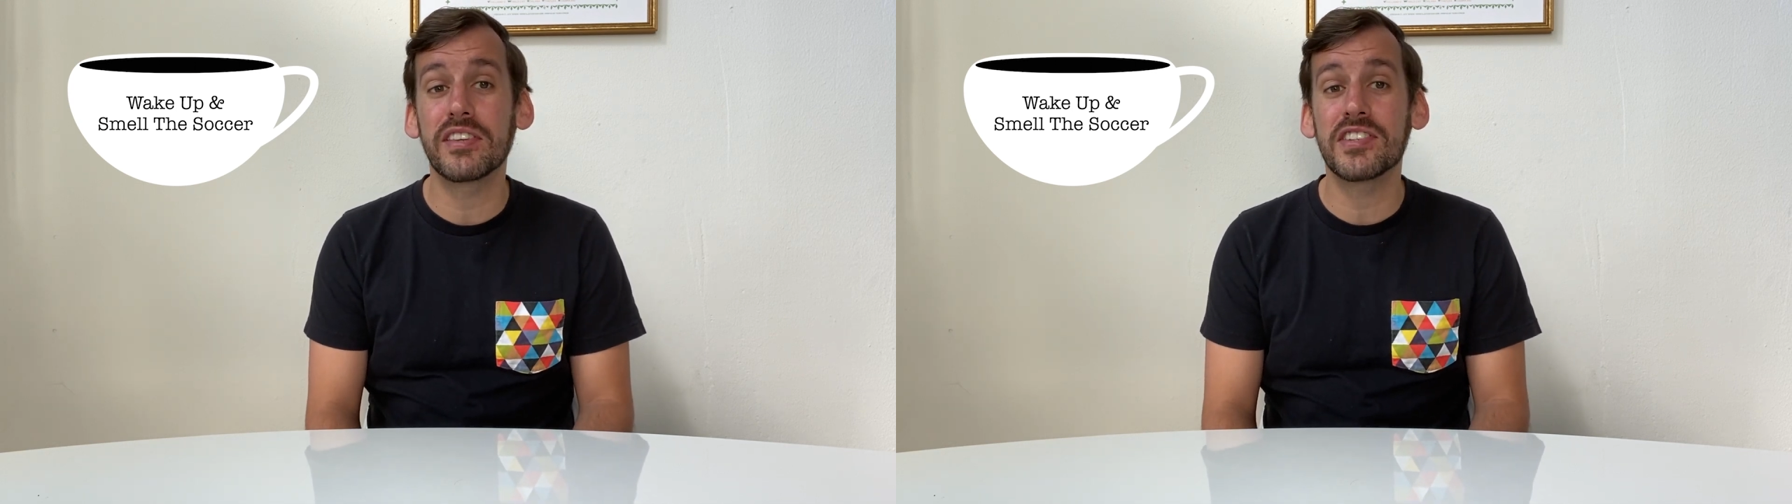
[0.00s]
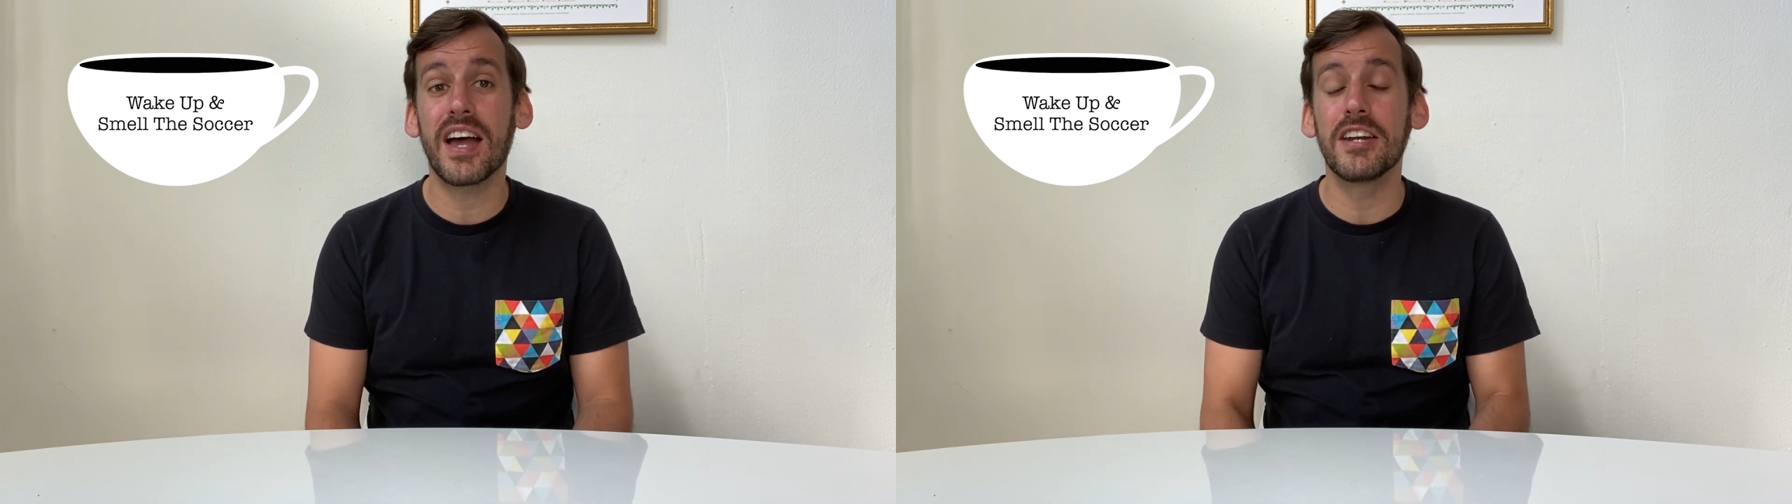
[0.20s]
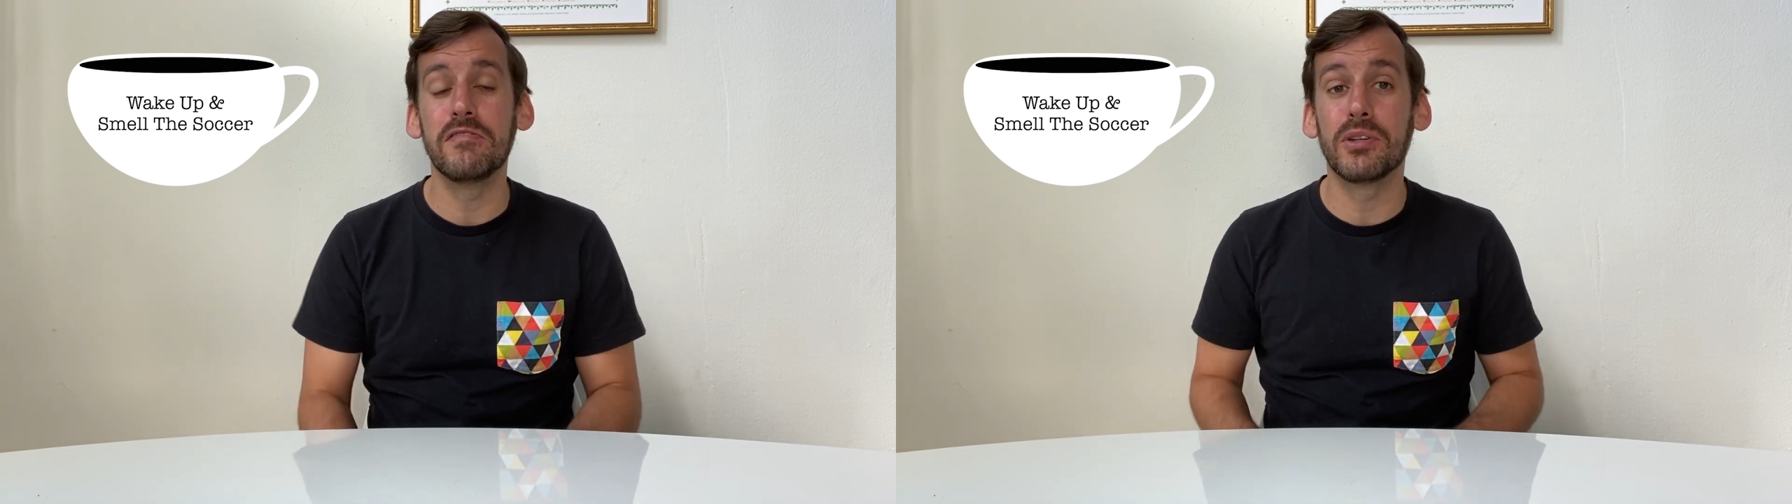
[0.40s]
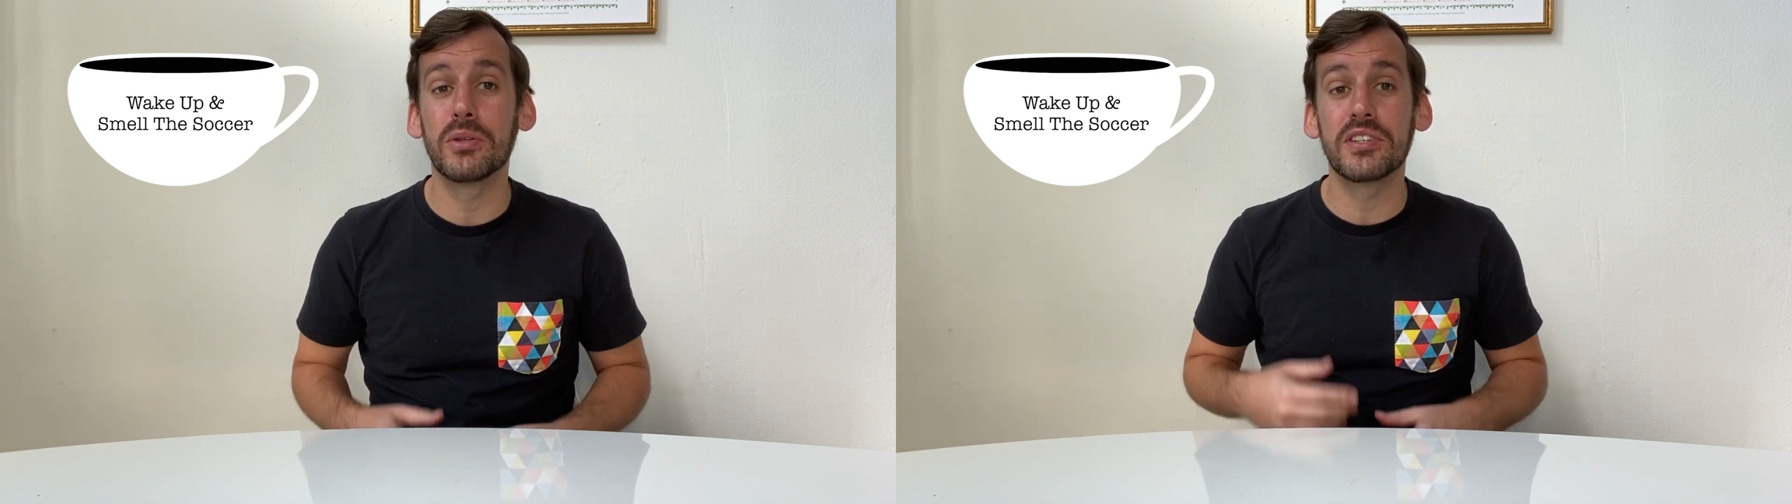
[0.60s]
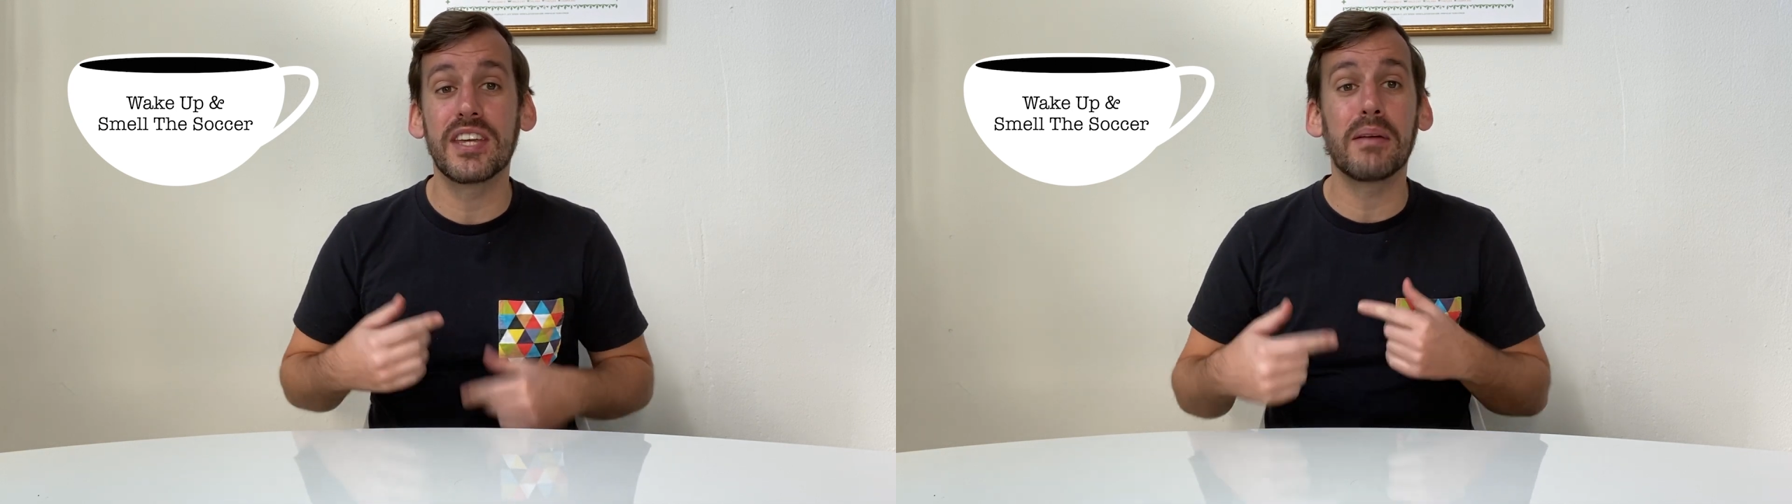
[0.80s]
side even though
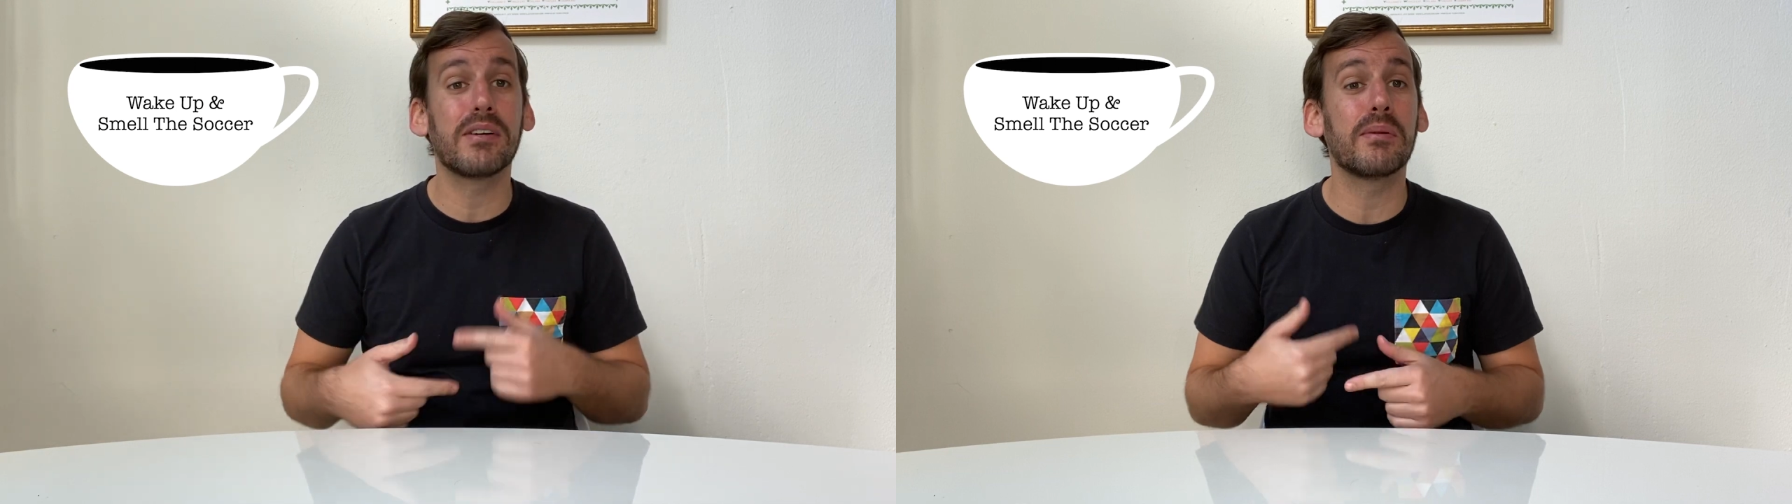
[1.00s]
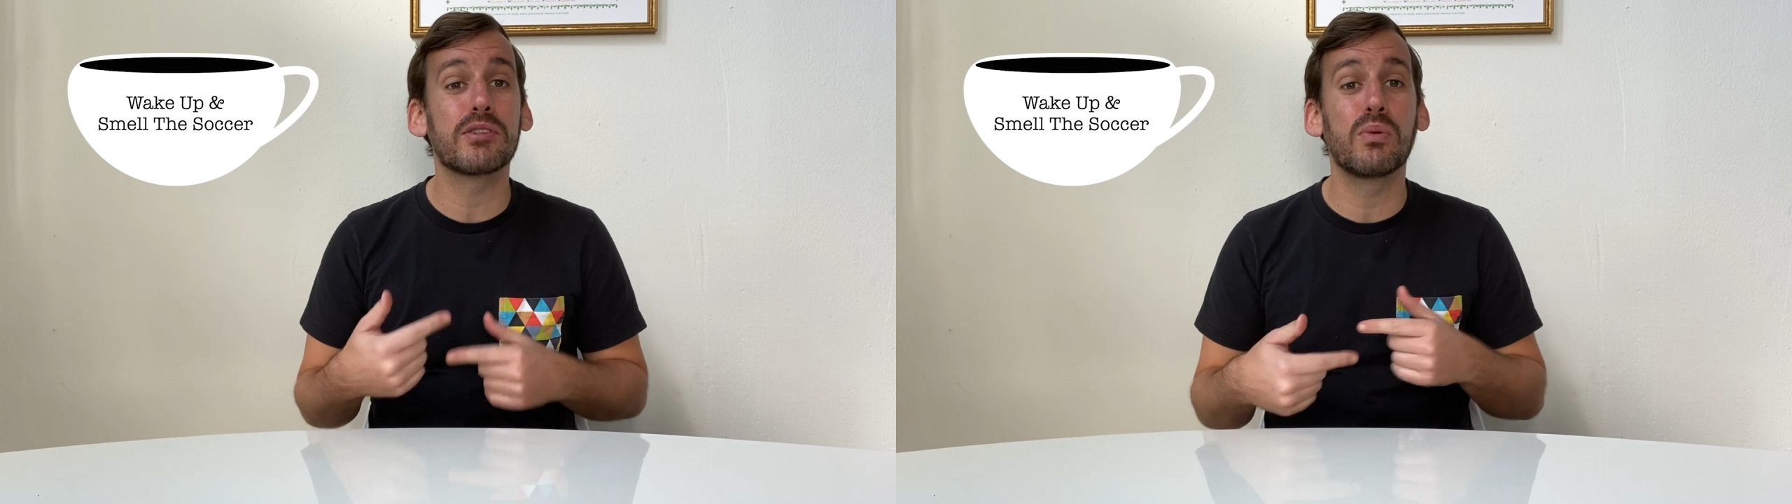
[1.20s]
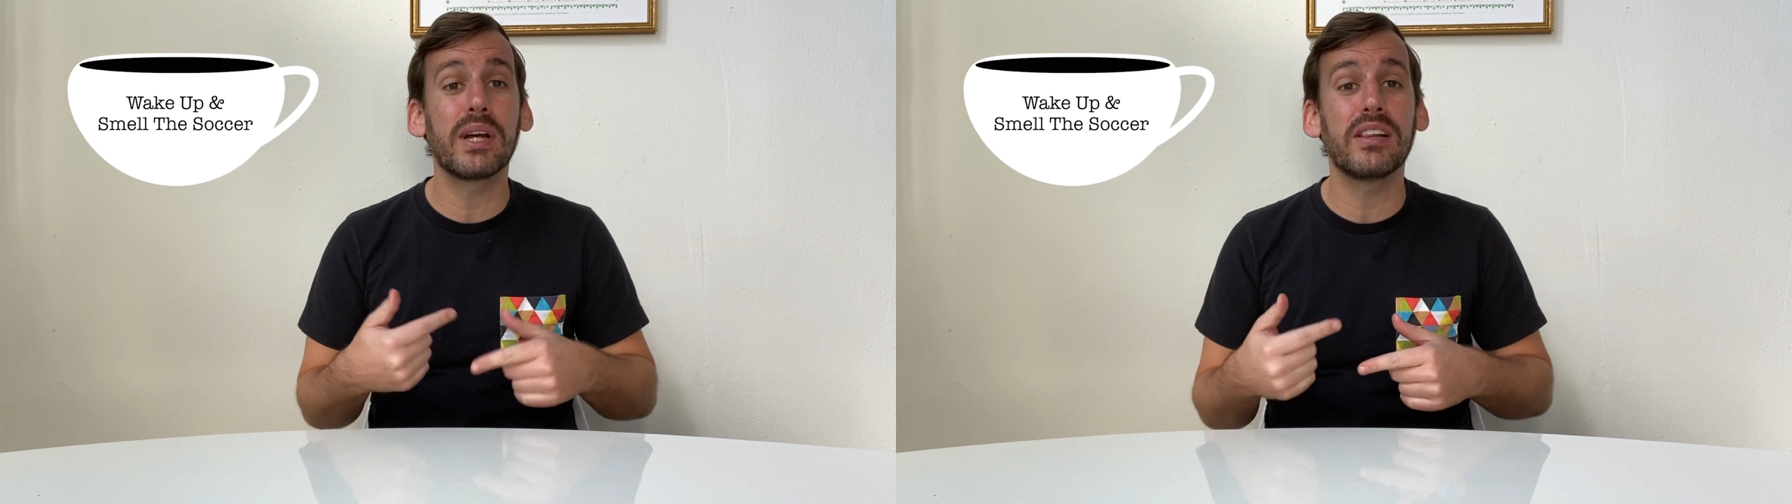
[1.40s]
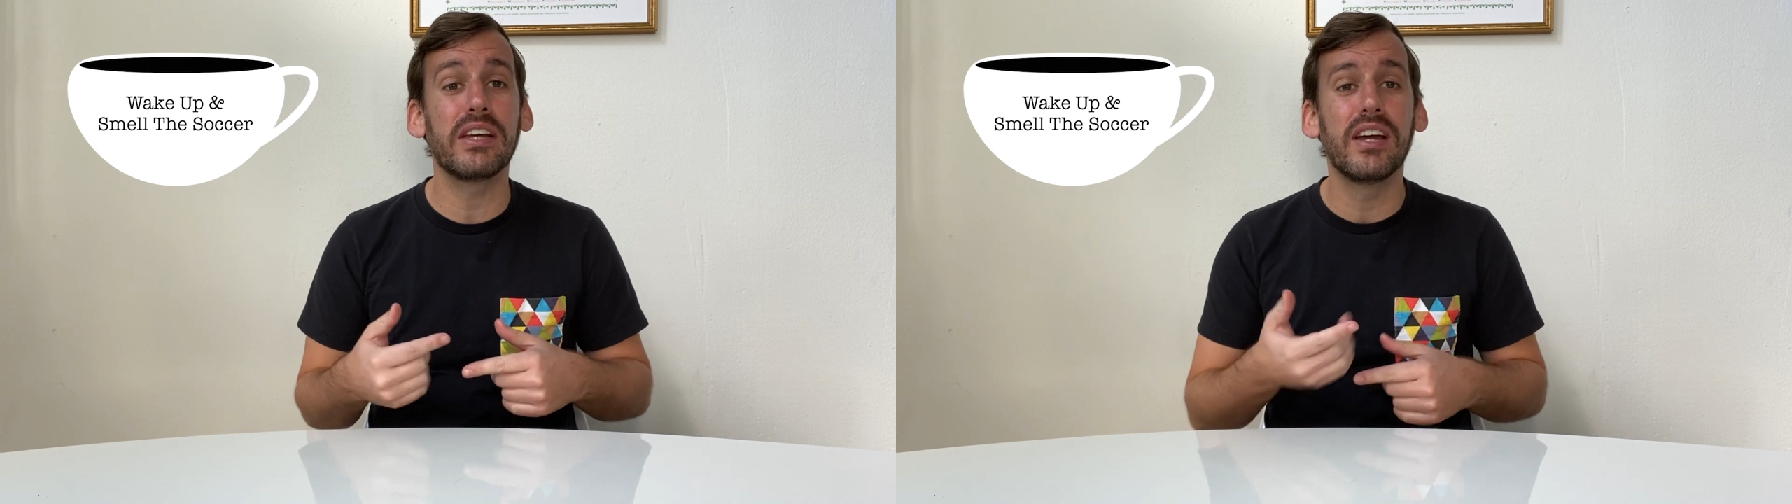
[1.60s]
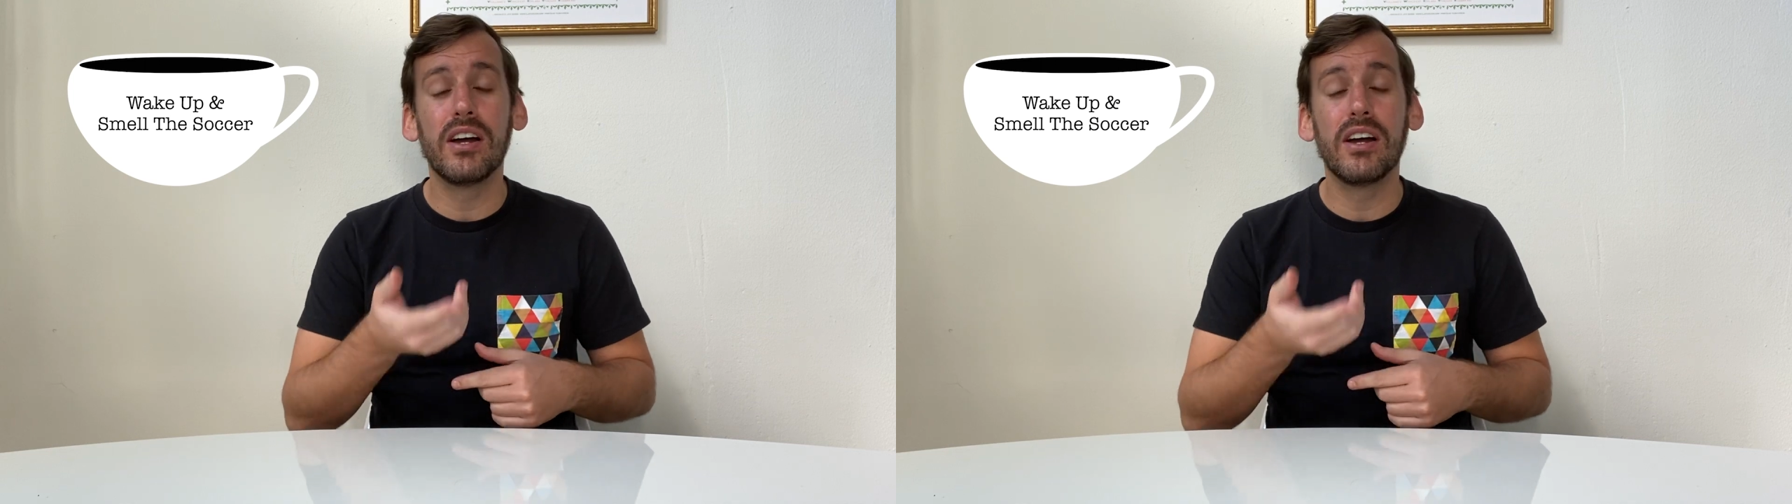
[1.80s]
this game comes quickly